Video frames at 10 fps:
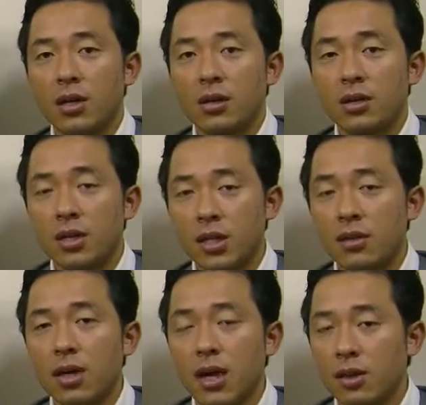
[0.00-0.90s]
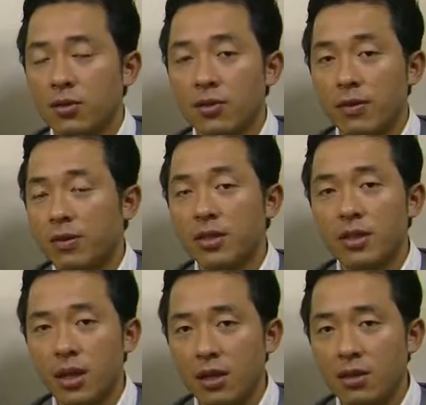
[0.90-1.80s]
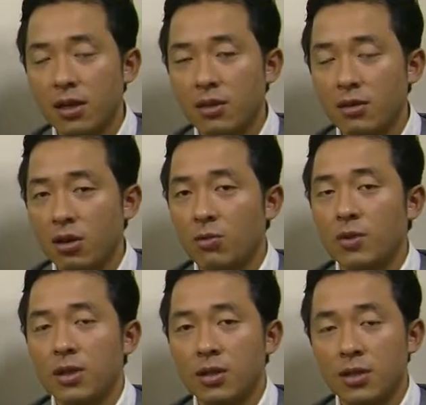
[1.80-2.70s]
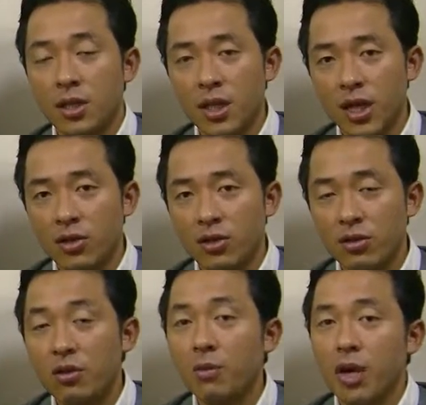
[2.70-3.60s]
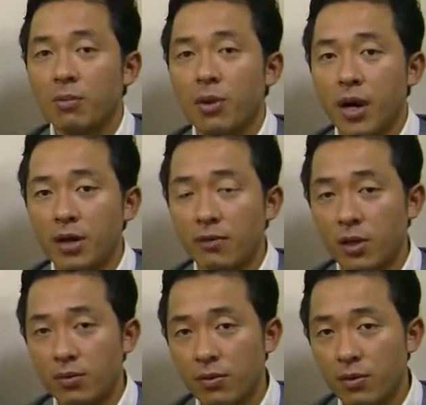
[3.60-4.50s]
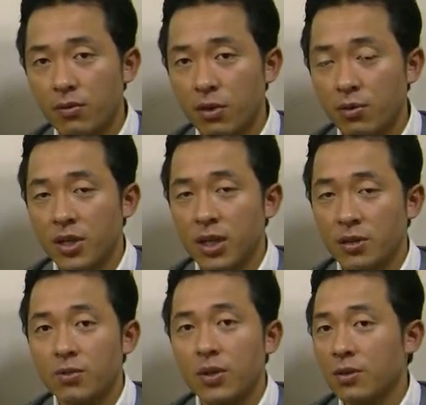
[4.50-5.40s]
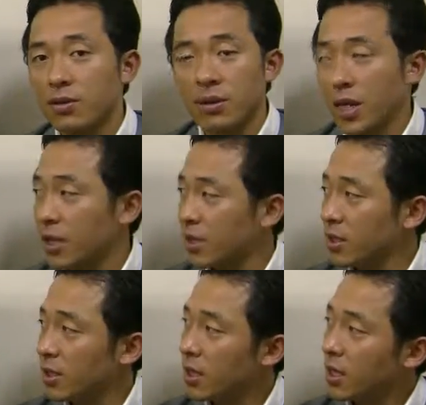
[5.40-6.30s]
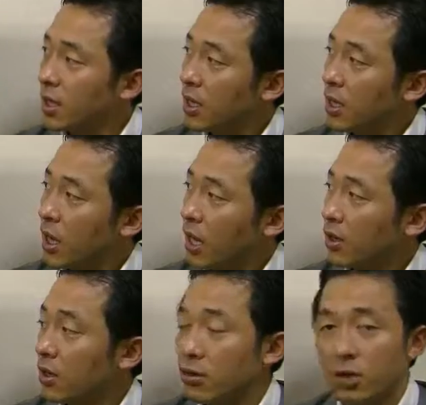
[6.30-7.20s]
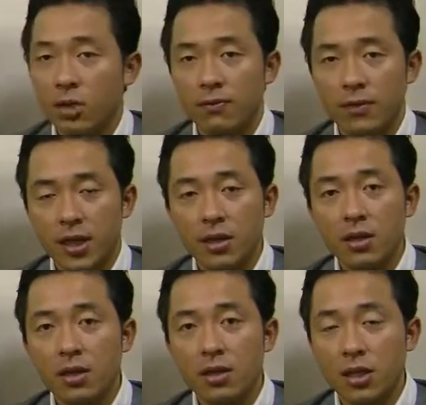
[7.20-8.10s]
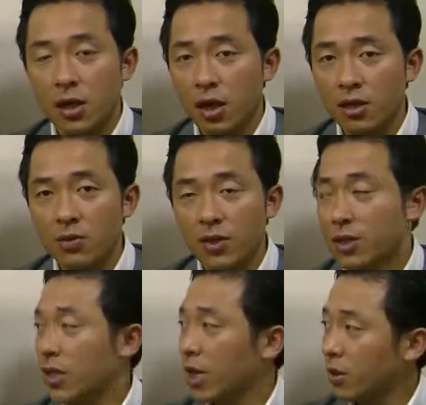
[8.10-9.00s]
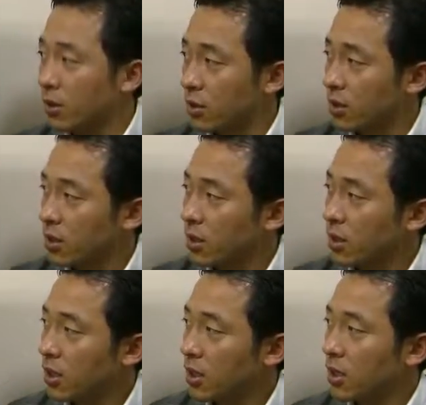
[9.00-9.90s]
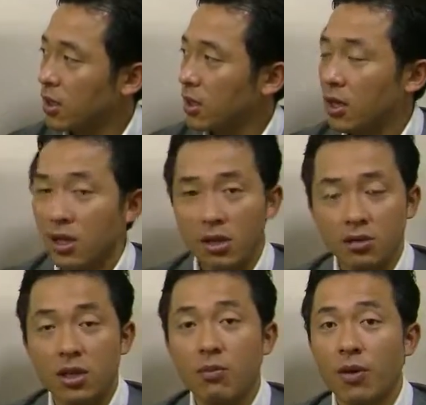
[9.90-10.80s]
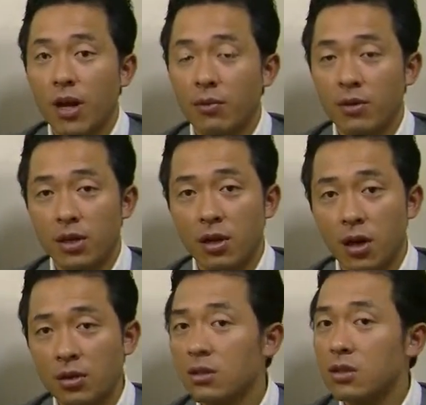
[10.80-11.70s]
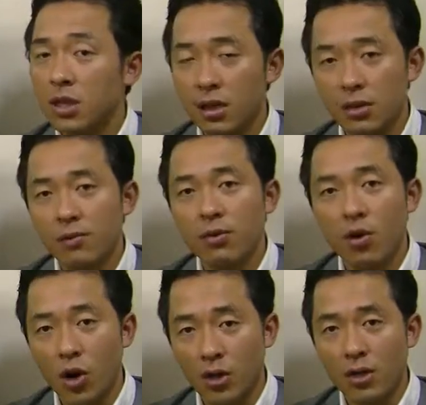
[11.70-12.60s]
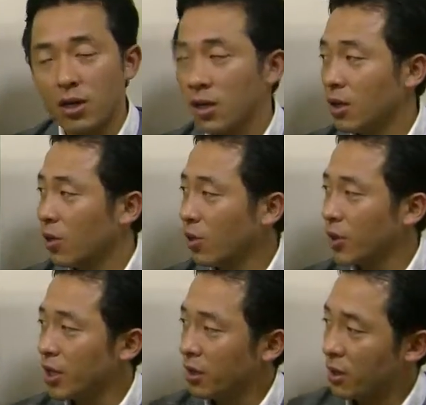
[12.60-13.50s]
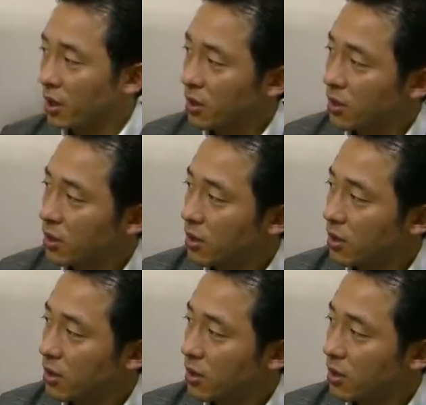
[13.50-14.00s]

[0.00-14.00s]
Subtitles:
650,000 of the deduction by applying for the blue home tax return status, and you can offset the loss with the others, and you can apply for the loss carry forward. On the other hand,